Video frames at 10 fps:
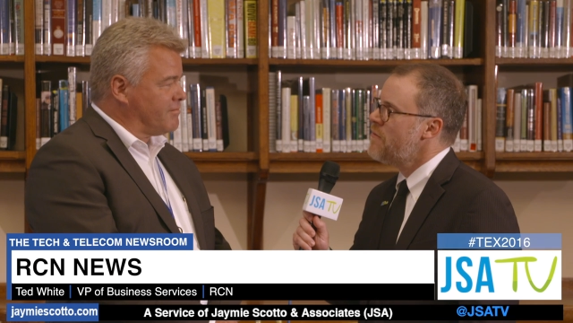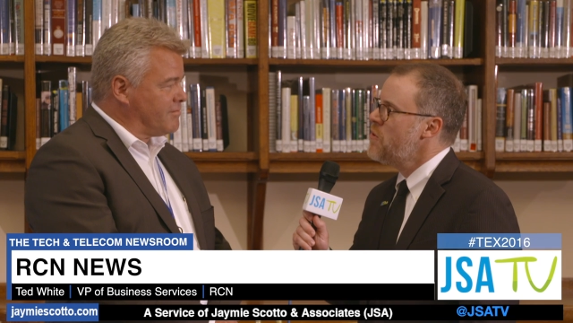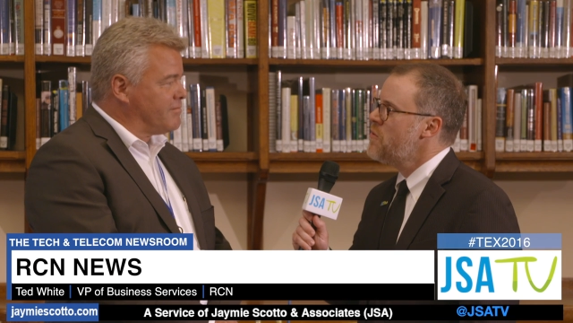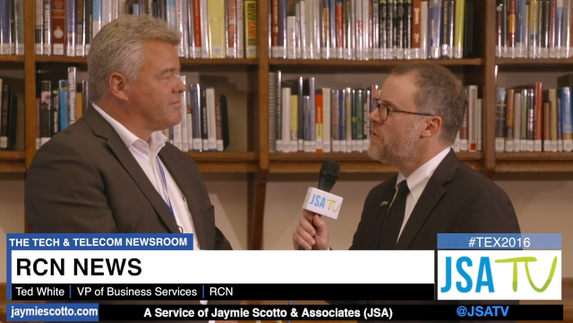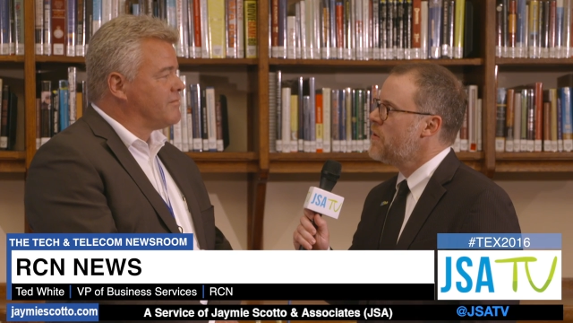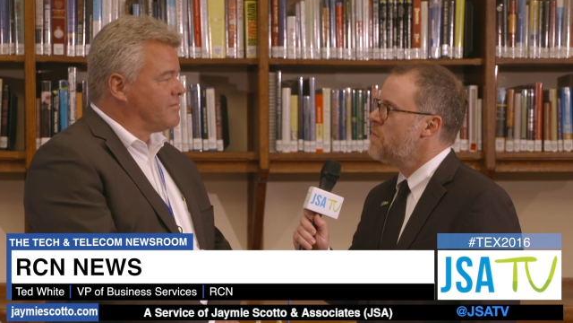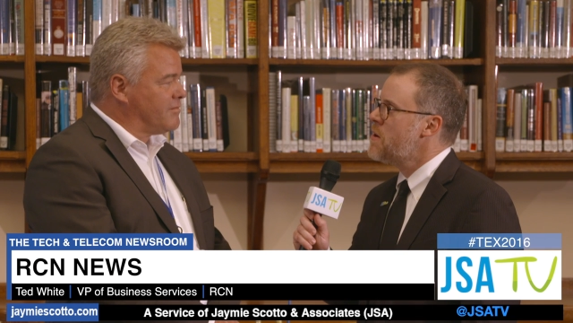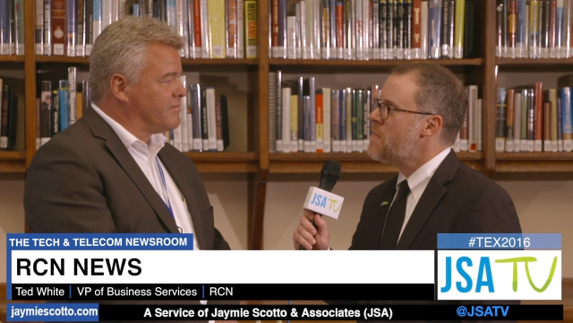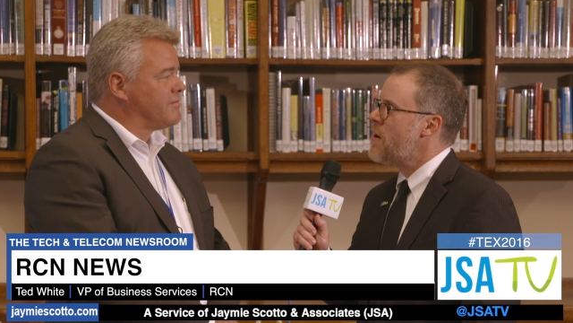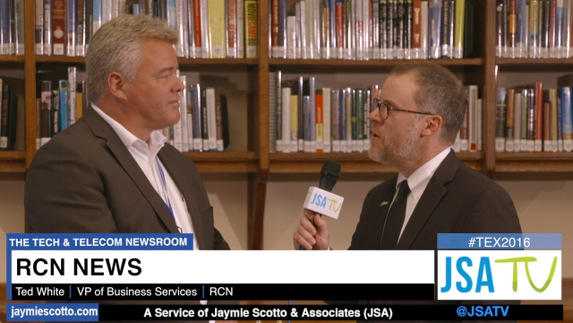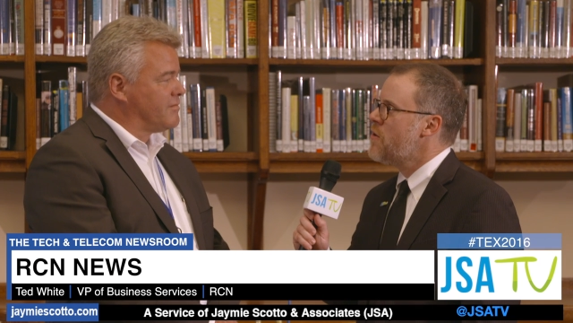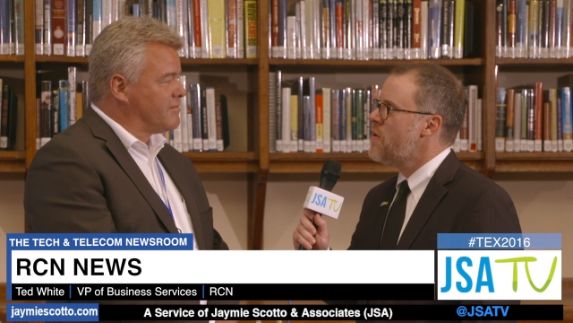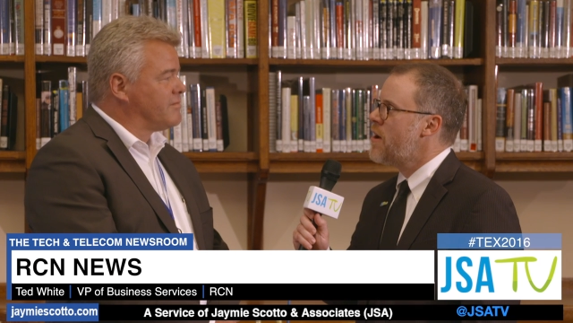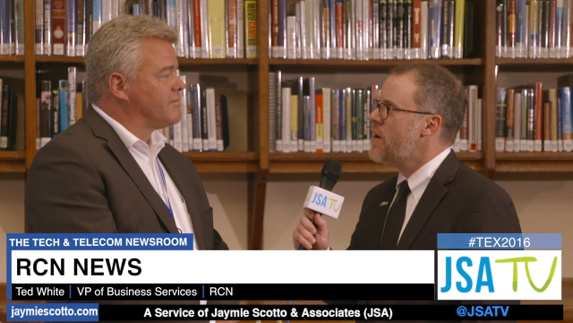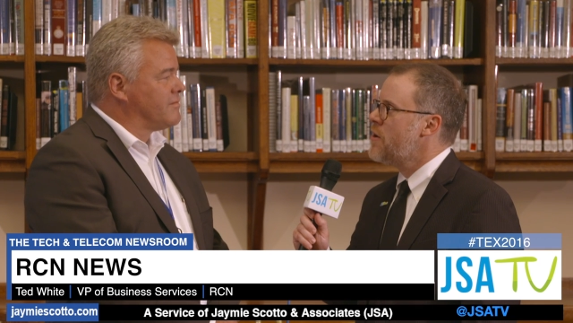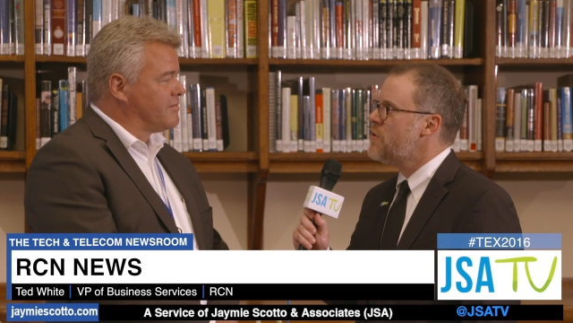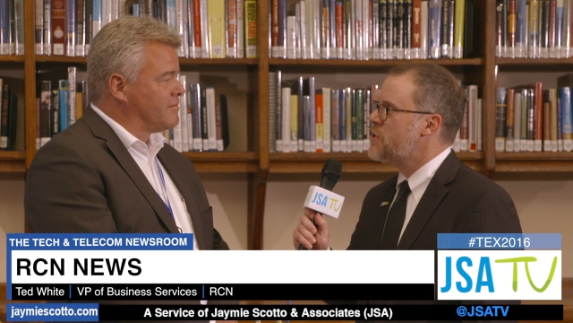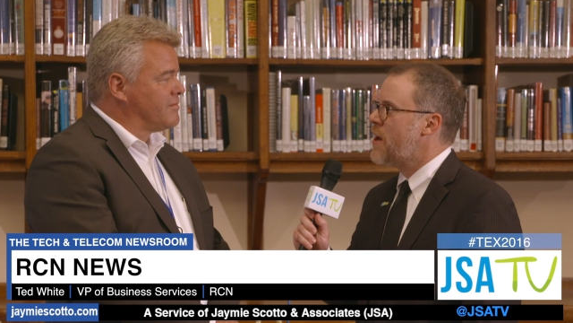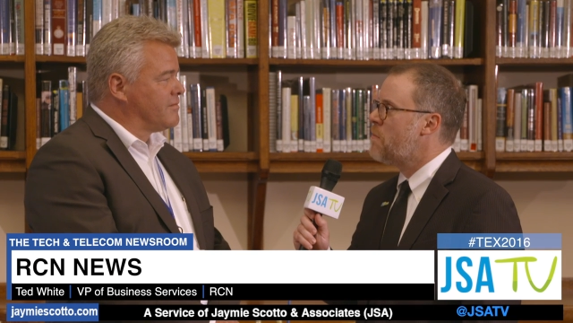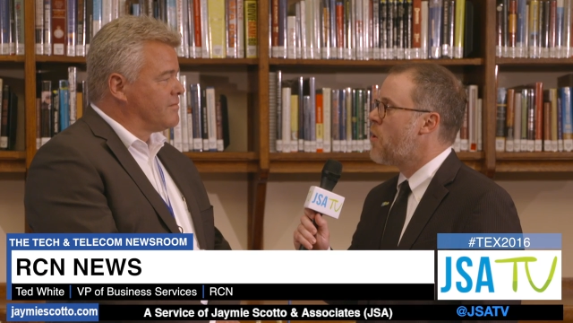Speaker 1: our viewers a little bit about your
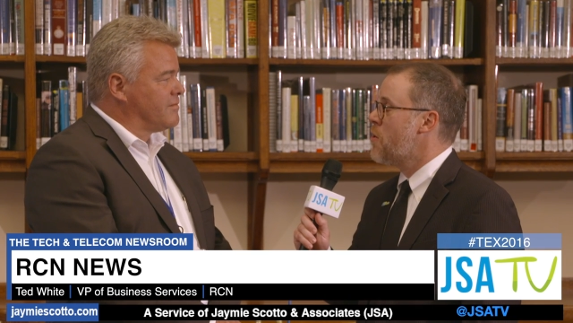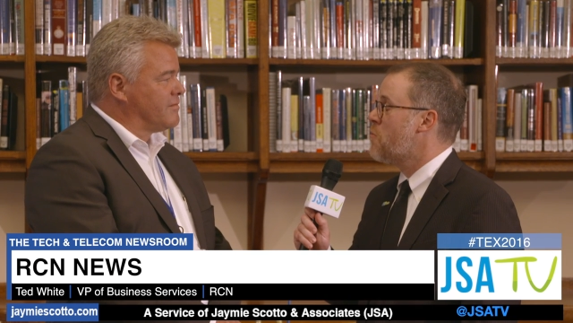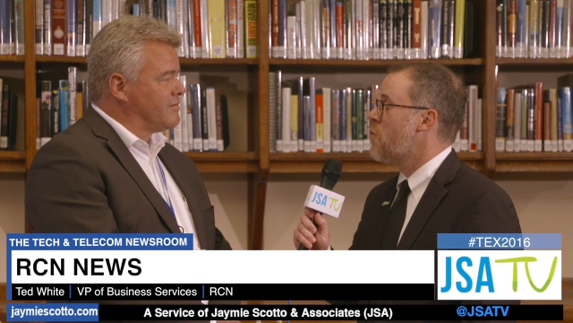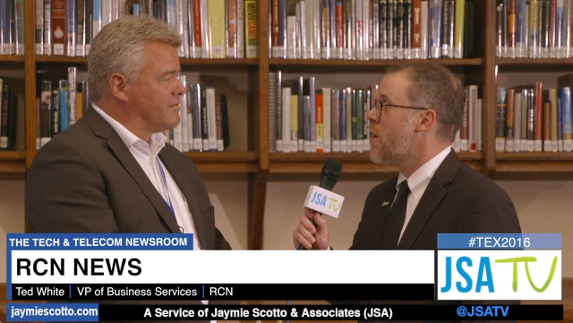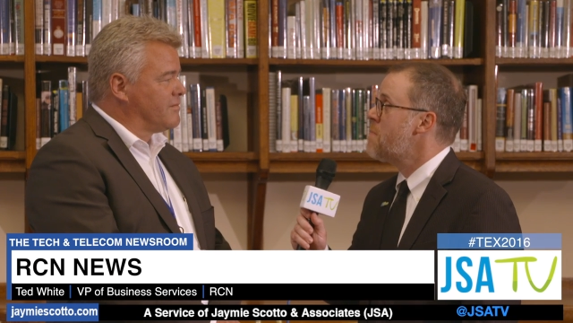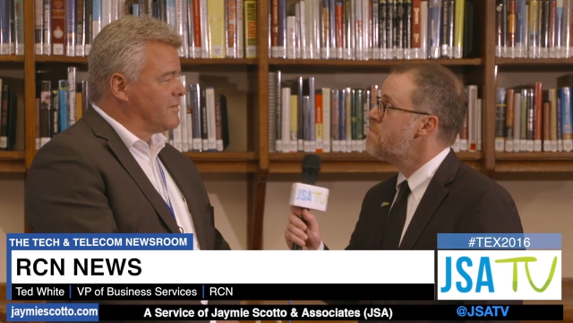channel partner program?